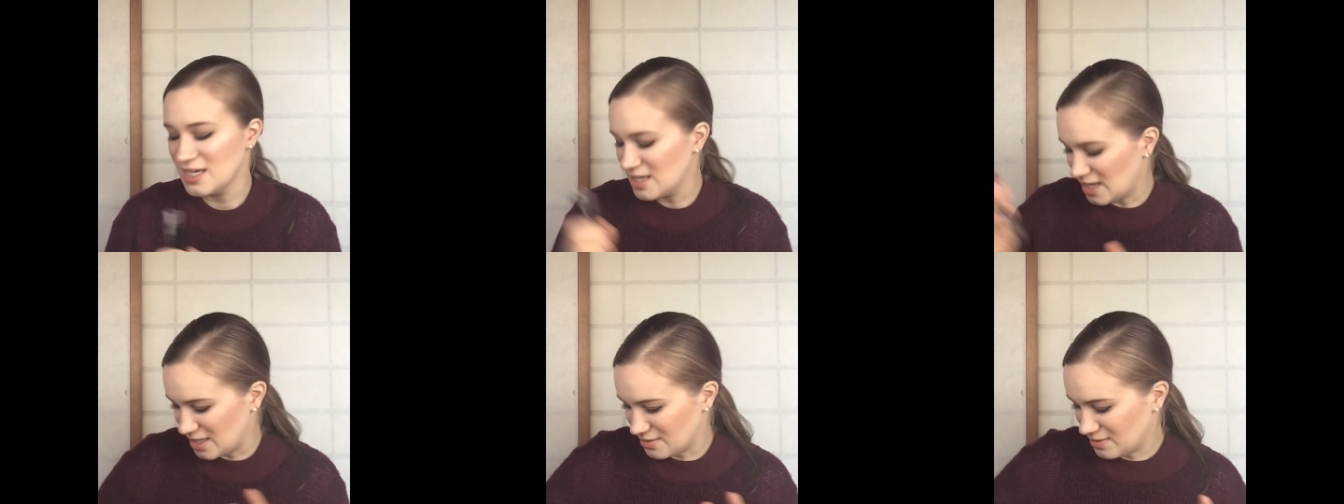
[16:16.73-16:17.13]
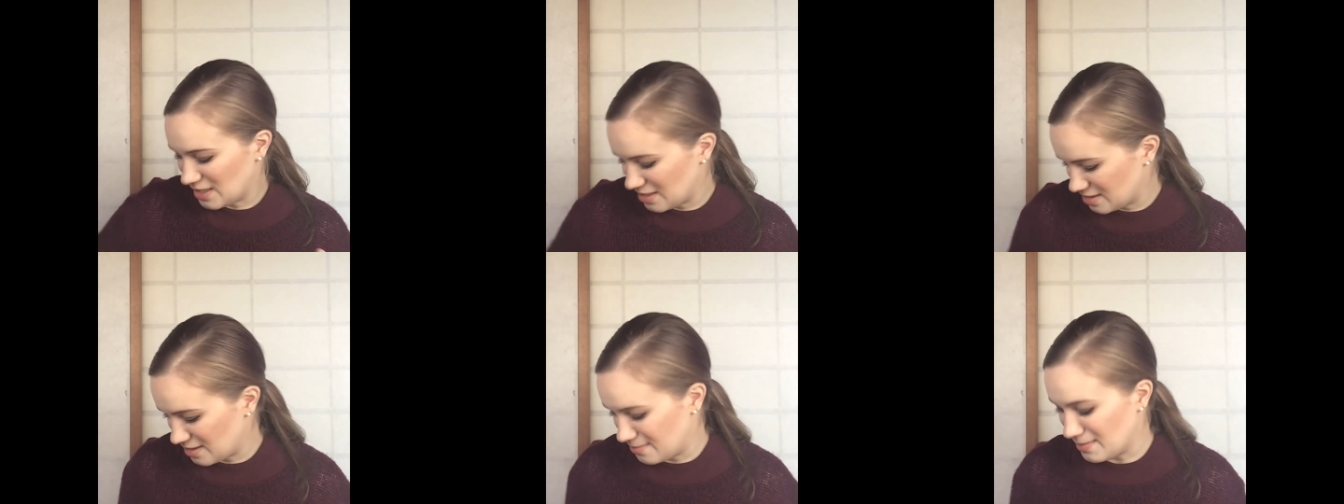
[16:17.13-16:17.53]
I don't
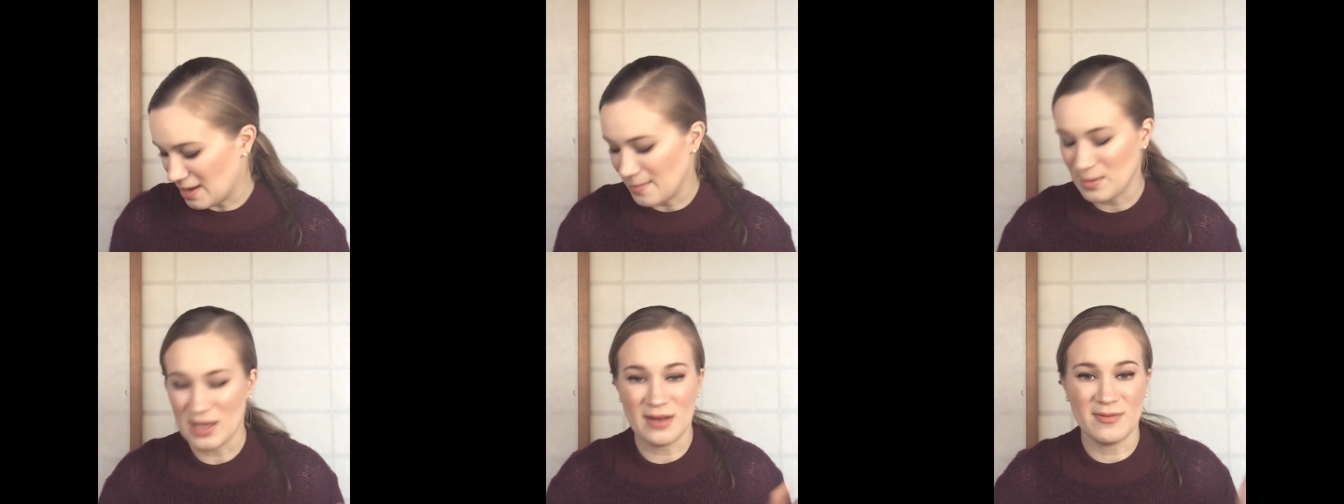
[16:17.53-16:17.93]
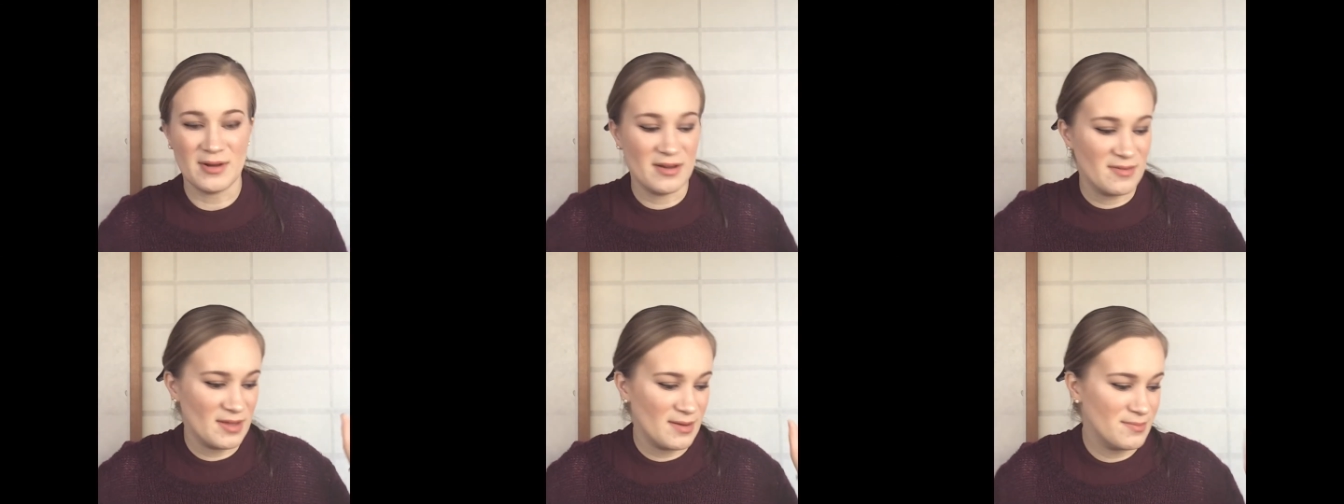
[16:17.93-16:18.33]
like them. I'm getting rid
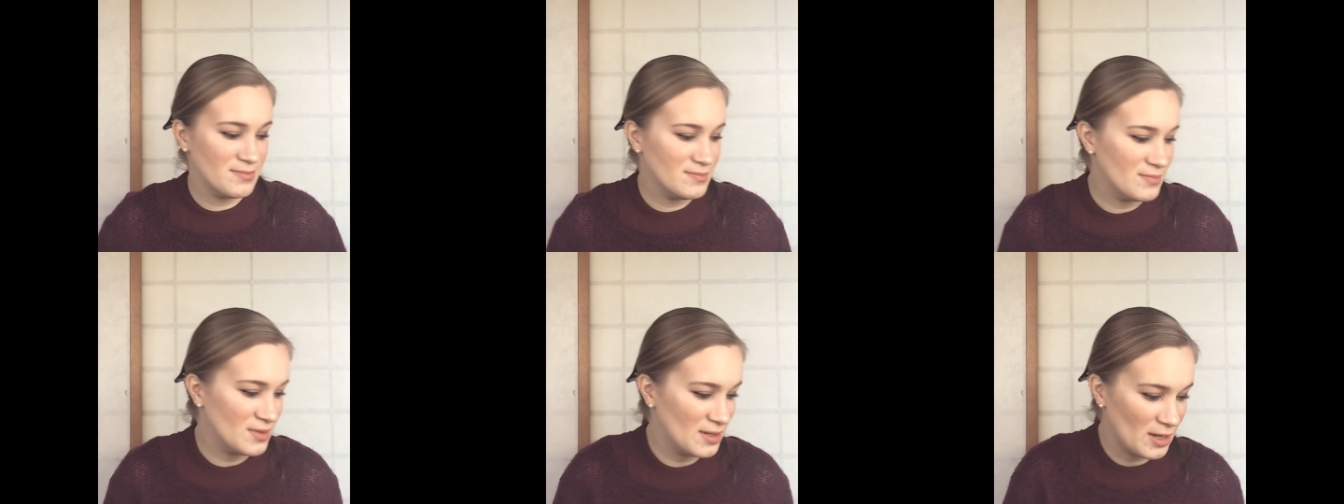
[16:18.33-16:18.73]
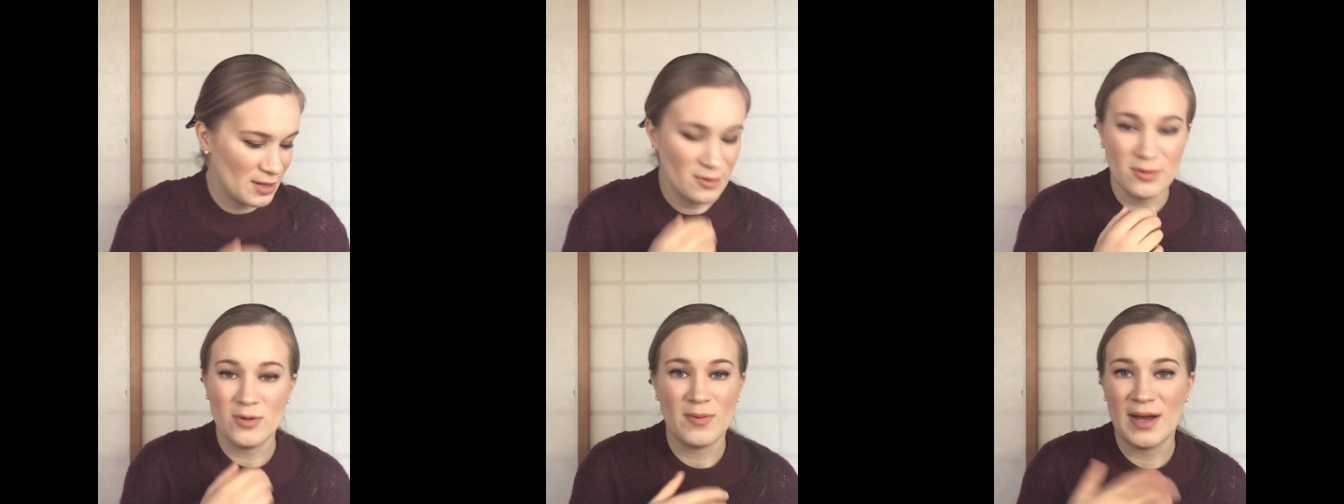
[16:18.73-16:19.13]
of them. I
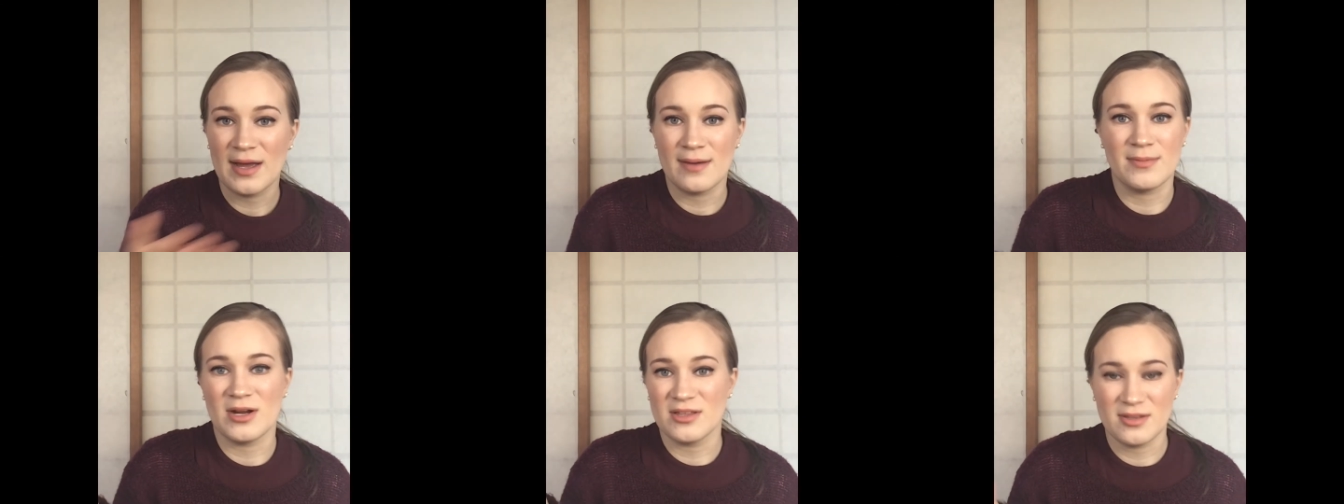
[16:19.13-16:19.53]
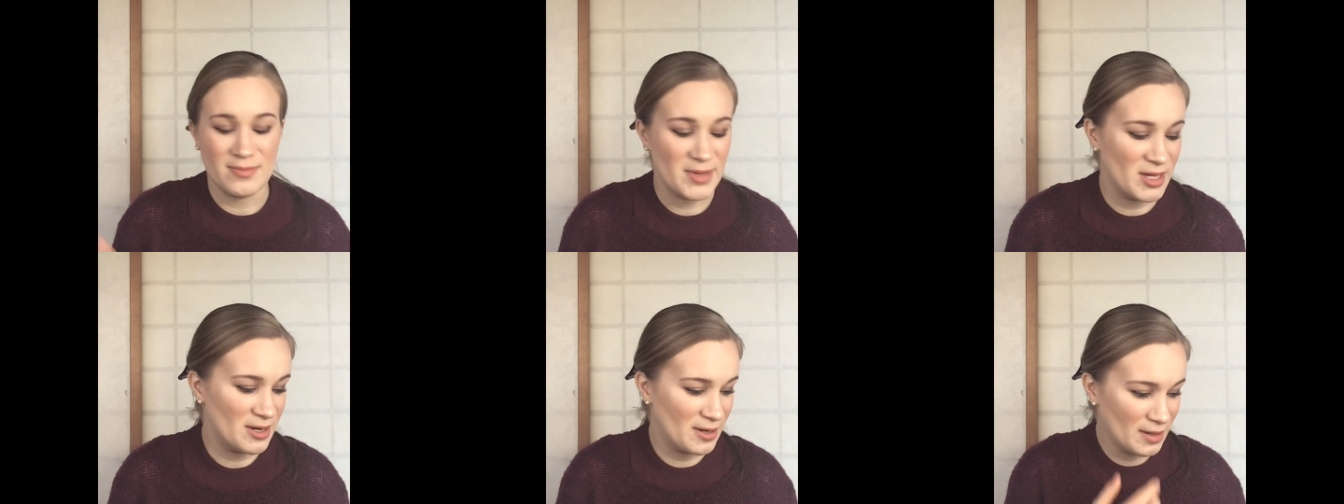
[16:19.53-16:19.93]
don't know why I brought them
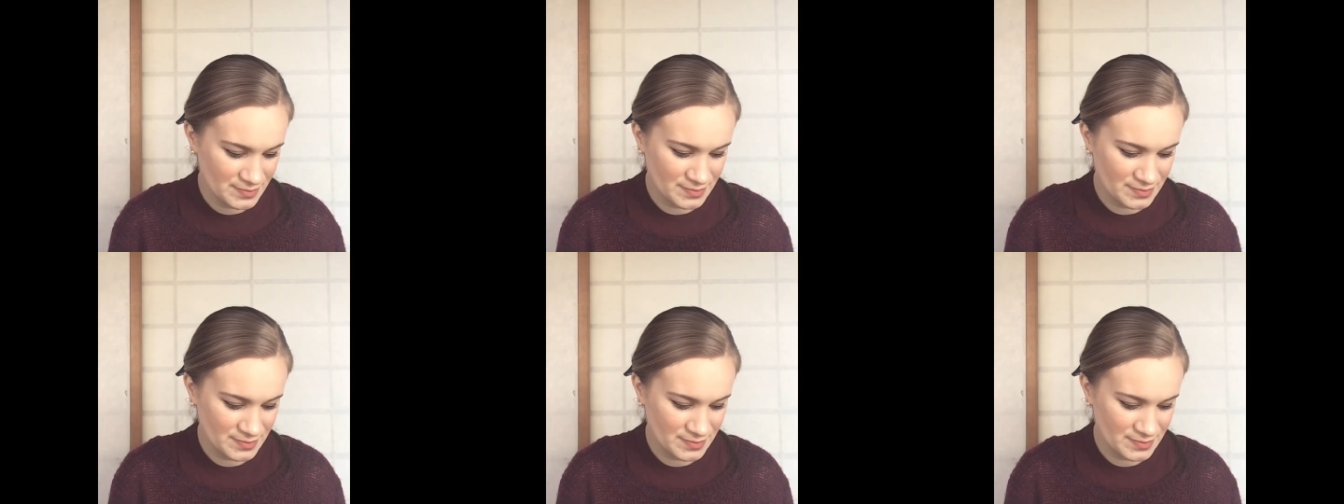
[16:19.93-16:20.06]
here.